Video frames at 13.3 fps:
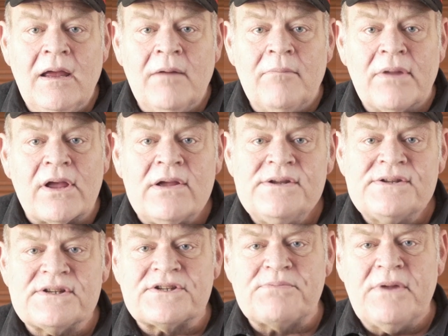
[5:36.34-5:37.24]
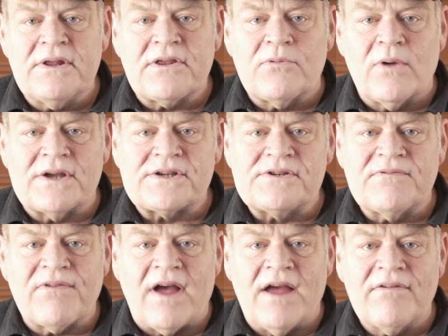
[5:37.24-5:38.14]
Because the Smith & Wesson
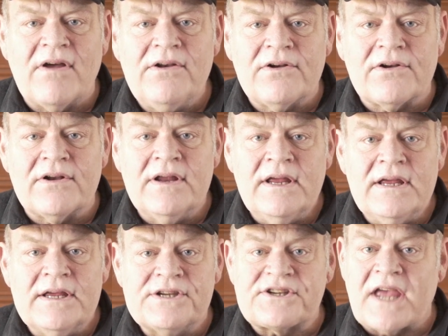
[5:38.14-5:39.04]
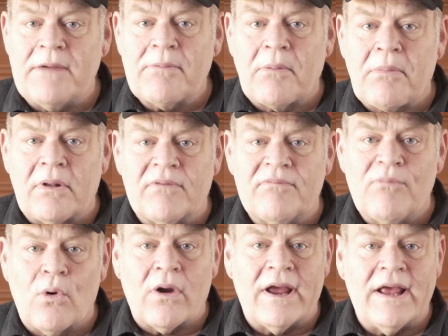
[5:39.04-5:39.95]
500 is capable of
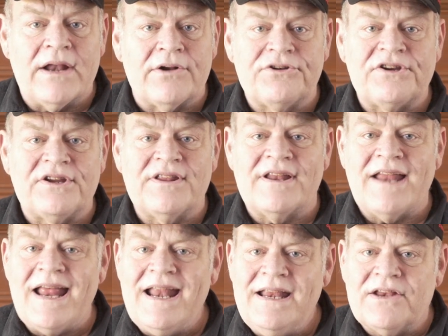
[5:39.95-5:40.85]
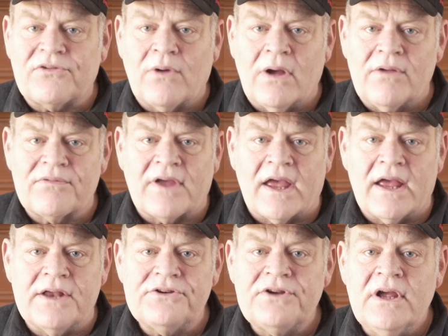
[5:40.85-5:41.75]
more energy than any
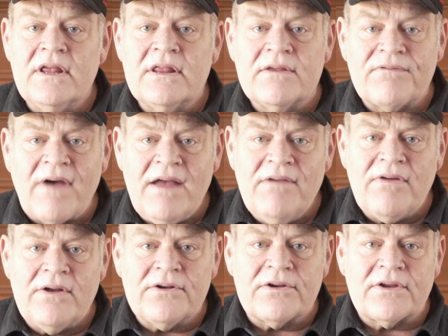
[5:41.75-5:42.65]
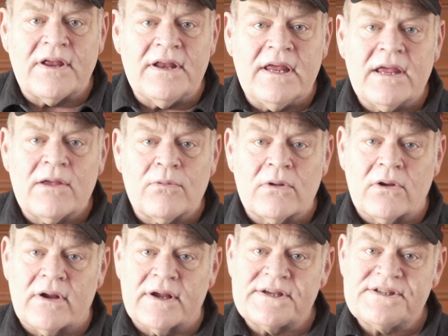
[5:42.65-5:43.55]
12-gauge, the 500 can equal
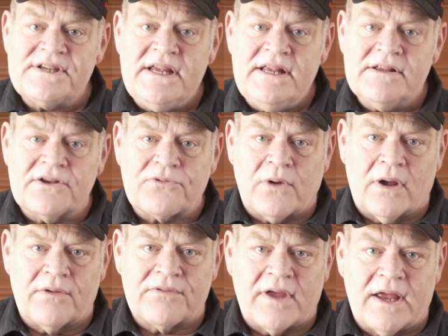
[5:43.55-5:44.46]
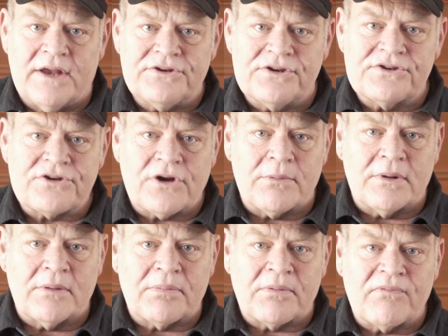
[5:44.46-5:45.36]
or exceed the 12-gauge in
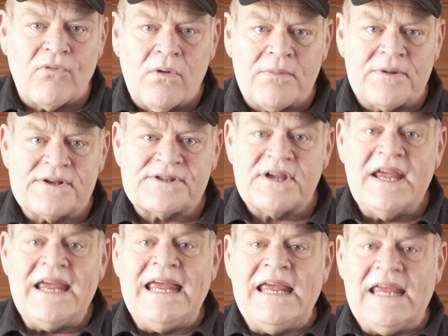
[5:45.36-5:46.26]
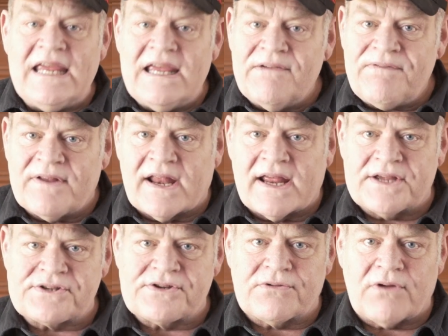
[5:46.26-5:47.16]
terminal performance if it
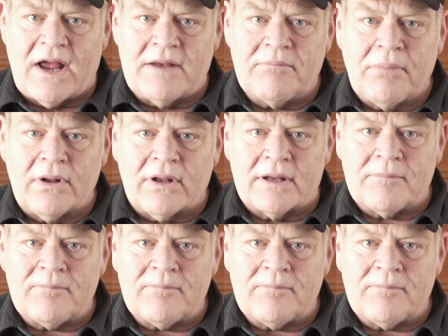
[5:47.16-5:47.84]
has the right bullet.